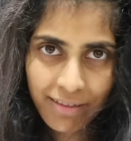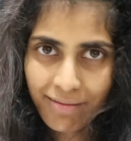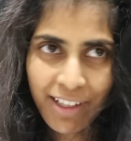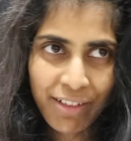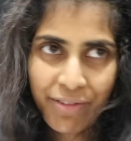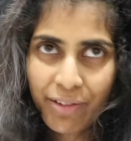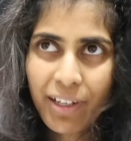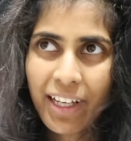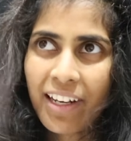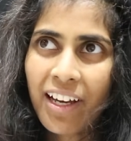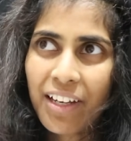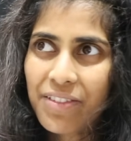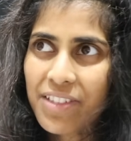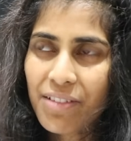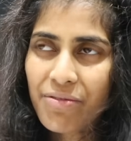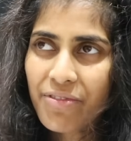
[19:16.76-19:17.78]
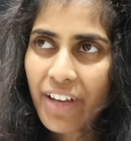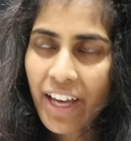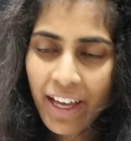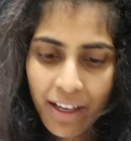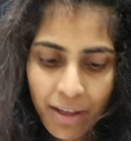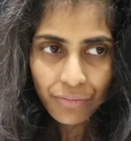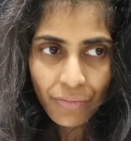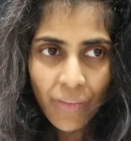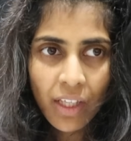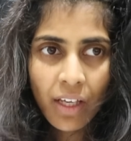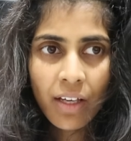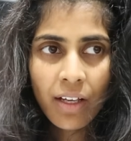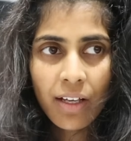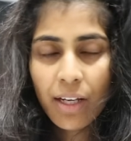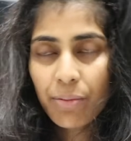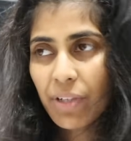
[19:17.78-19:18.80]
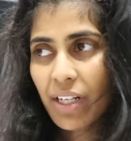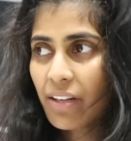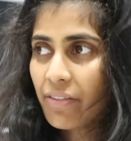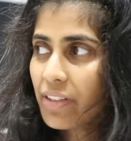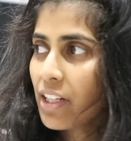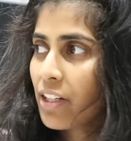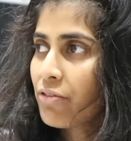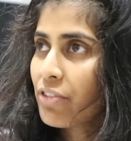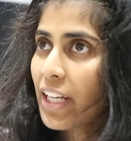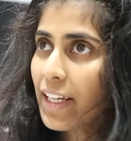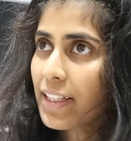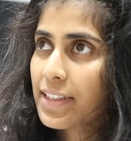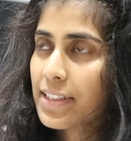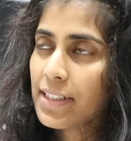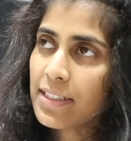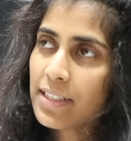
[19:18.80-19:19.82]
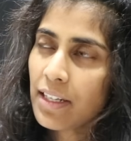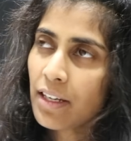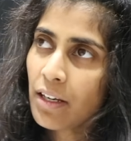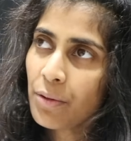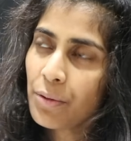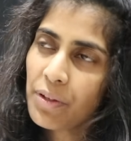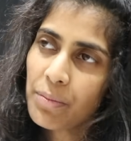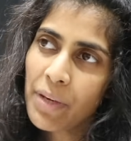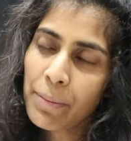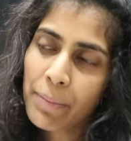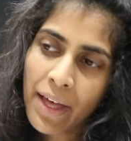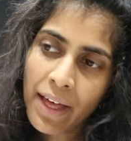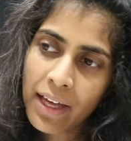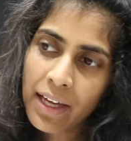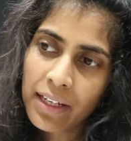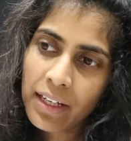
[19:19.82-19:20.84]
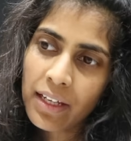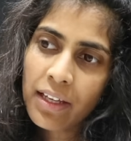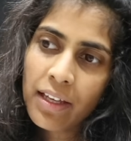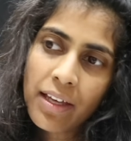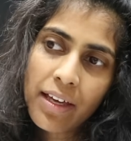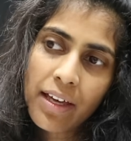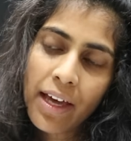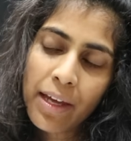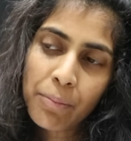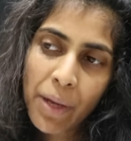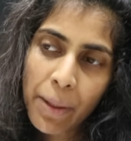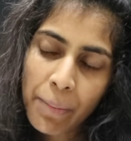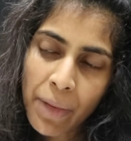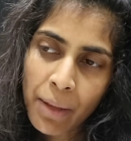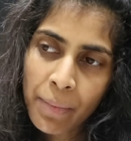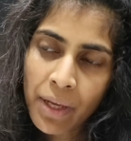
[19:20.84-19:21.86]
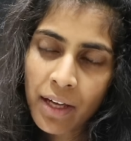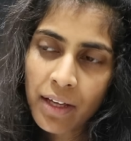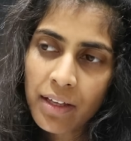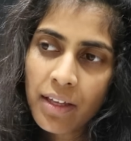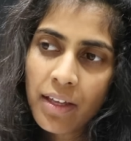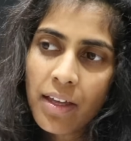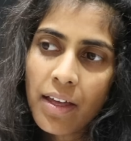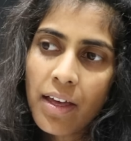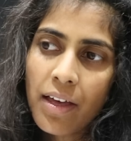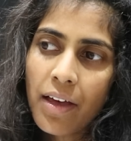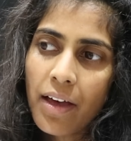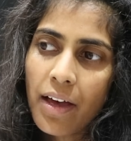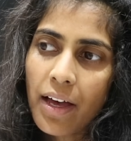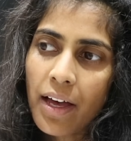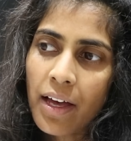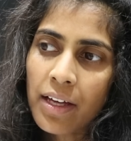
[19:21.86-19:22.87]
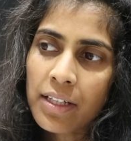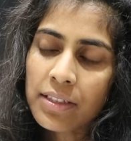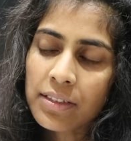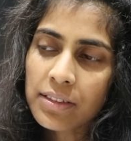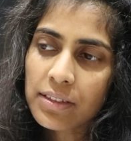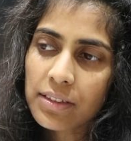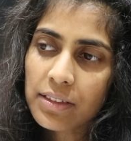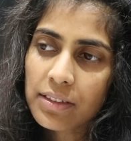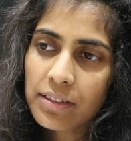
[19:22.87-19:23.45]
I feel like life's unfair. I'm gonna have a relaxing dinner with my man and my mama, and